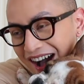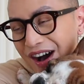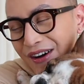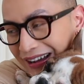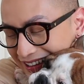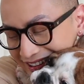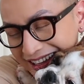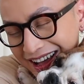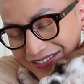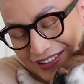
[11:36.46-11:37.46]
oh, I
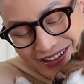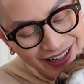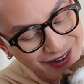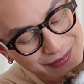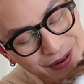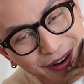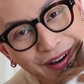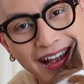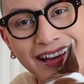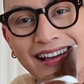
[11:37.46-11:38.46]
love you, little
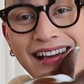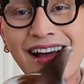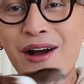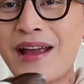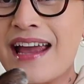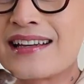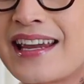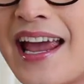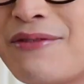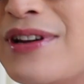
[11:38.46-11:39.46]
boy. Okay, can